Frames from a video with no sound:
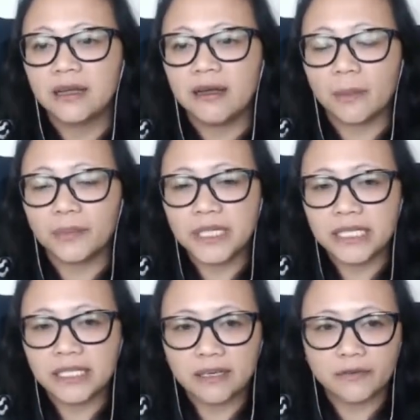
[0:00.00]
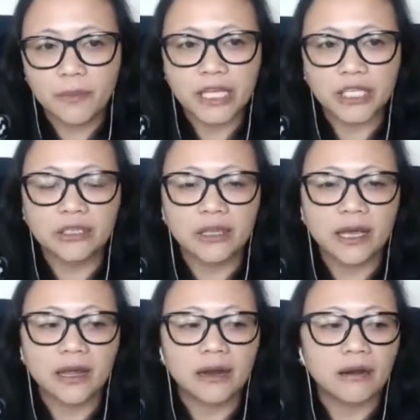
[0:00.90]
and information
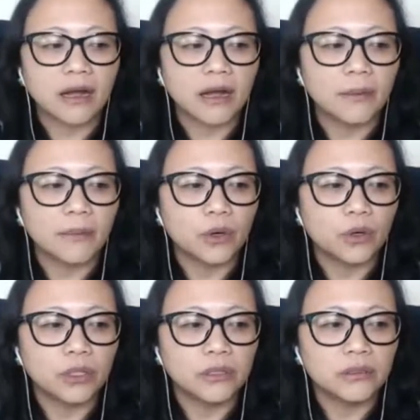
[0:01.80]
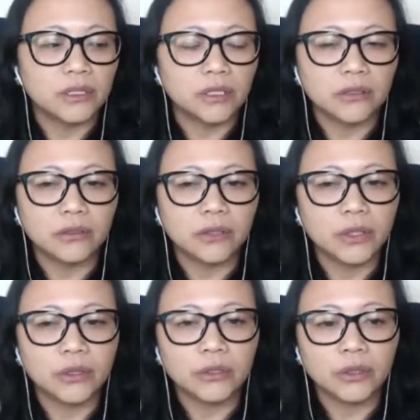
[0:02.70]
there on, you know,
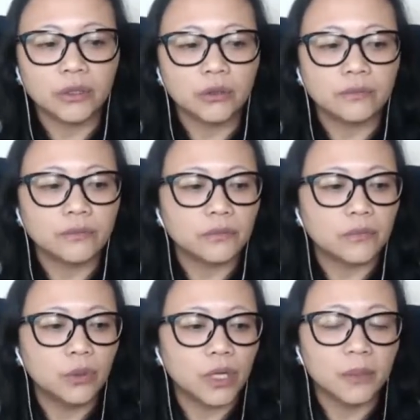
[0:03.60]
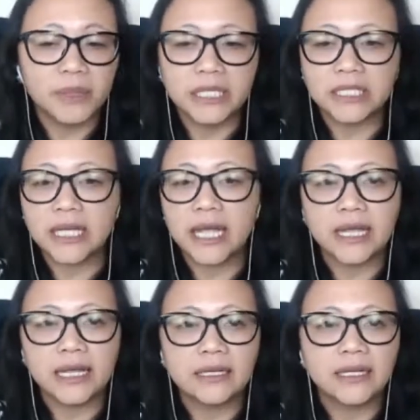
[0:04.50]
on who can be
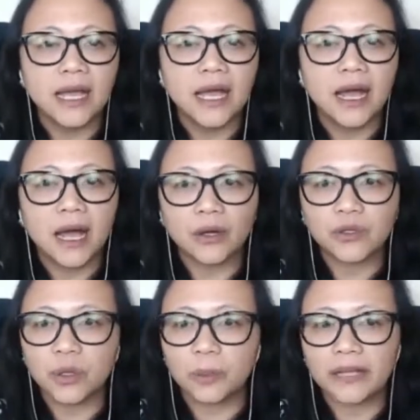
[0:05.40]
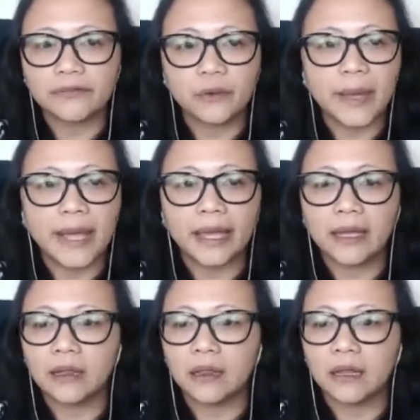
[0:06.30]
detained, how to apply for
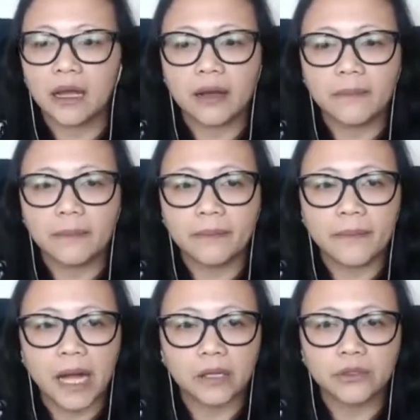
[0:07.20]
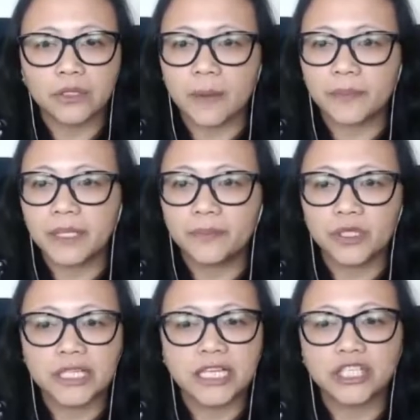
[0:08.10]
bail, how to stop
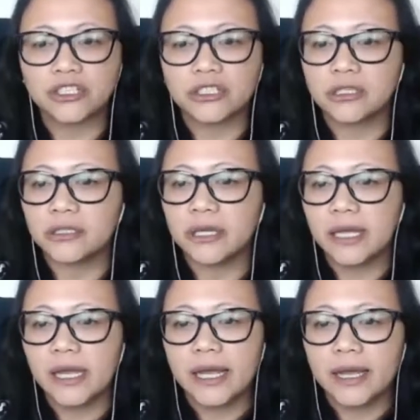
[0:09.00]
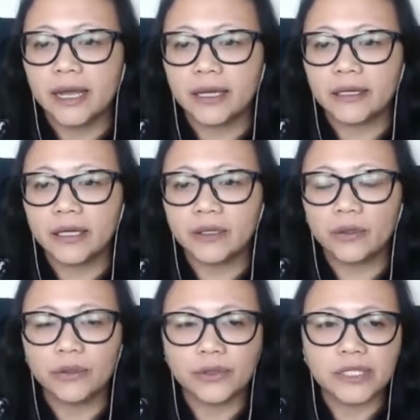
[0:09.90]
deportation, and
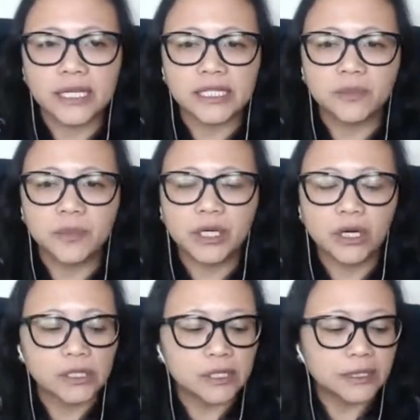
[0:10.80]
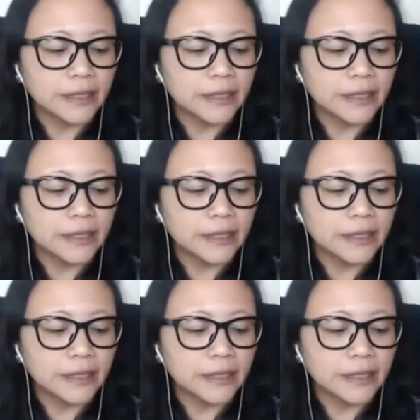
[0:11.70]
all those things, because